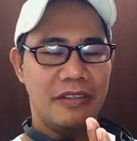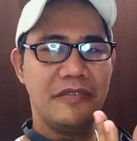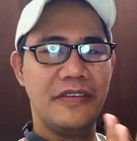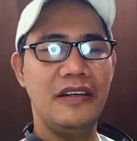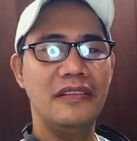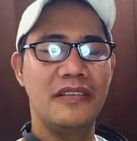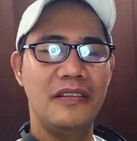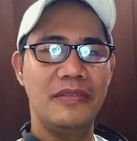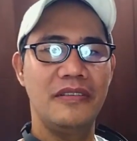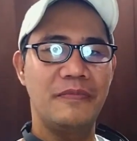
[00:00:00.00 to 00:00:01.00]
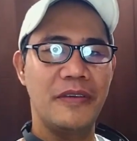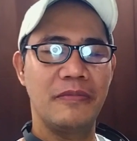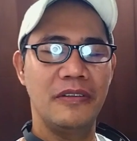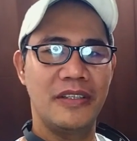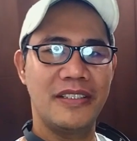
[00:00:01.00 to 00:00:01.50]
first of all, the number of
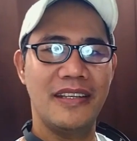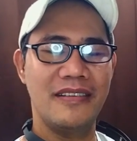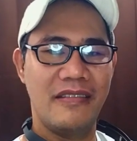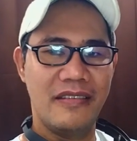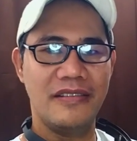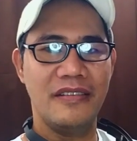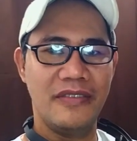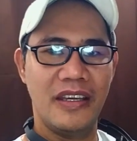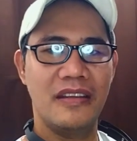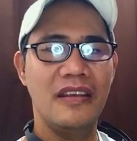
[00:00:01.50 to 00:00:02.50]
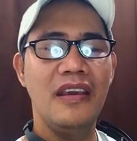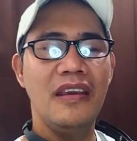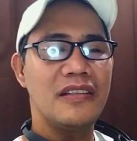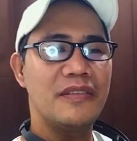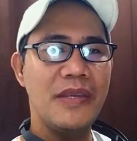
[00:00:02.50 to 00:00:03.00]
people who attended this event
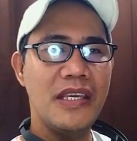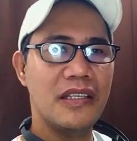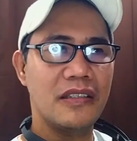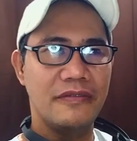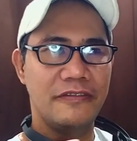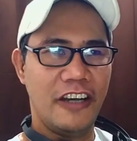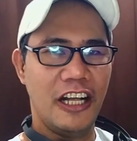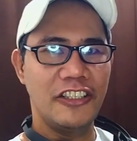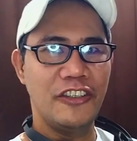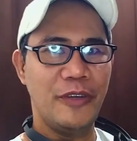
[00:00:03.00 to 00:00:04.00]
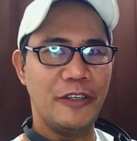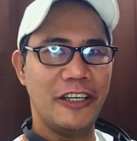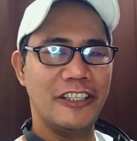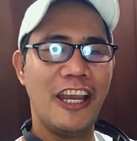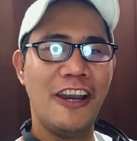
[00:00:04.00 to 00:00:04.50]
speaks volume
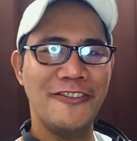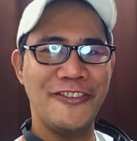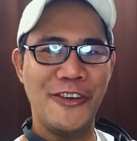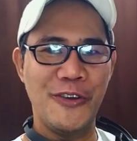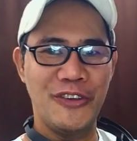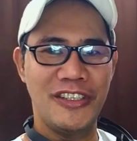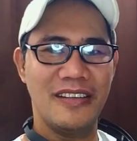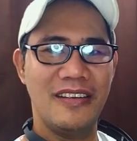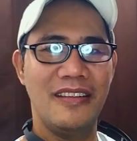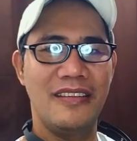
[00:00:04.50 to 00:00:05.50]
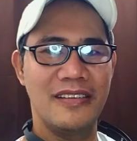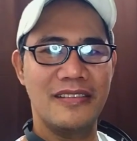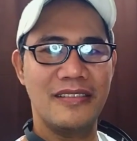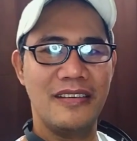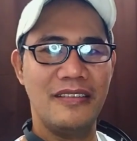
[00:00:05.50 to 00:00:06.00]
about how huge
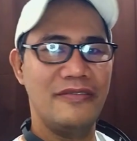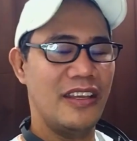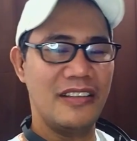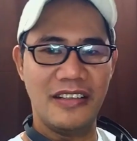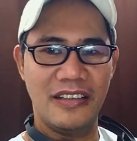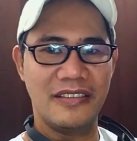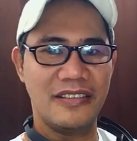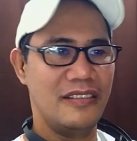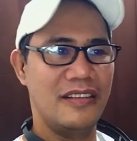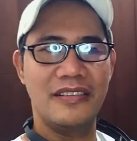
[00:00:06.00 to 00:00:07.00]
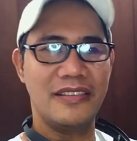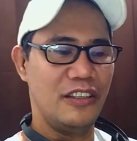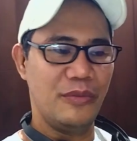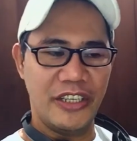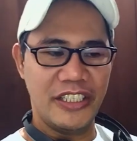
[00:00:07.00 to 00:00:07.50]
this event is, this
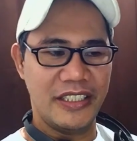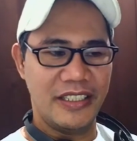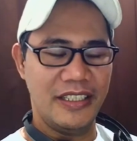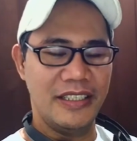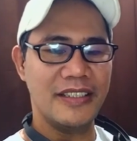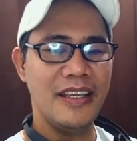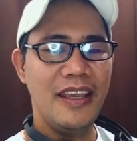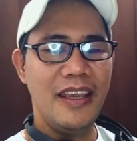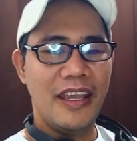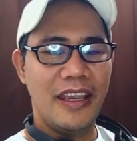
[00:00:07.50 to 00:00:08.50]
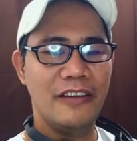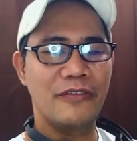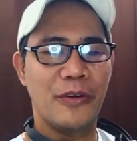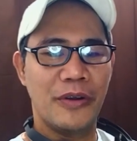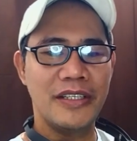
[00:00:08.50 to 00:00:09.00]
celebration is. And
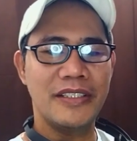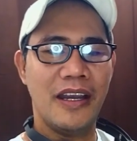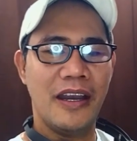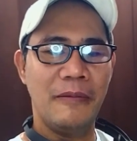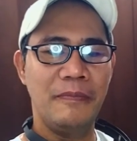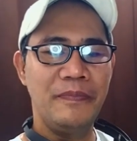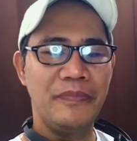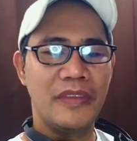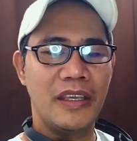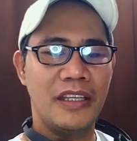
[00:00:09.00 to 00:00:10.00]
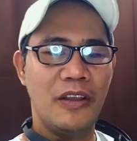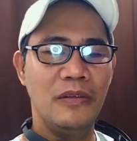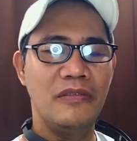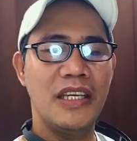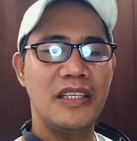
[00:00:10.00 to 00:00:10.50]
of course, it
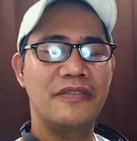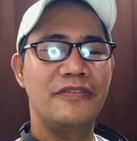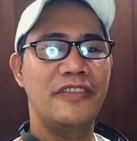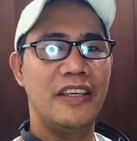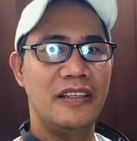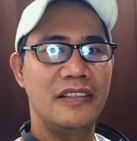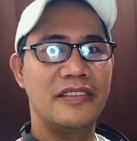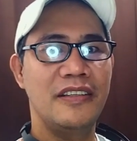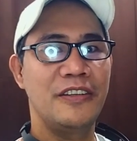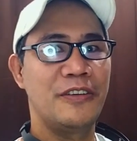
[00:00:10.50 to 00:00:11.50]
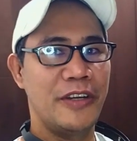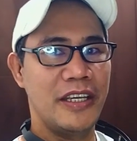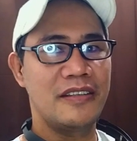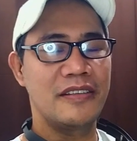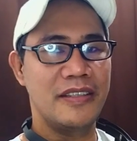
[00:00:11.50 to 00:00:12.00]
always feels
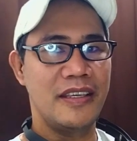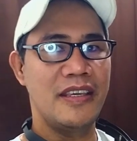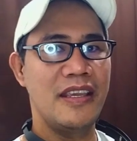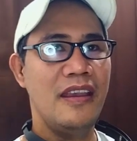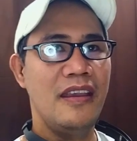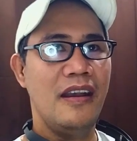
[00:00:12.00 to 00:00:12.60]
great to see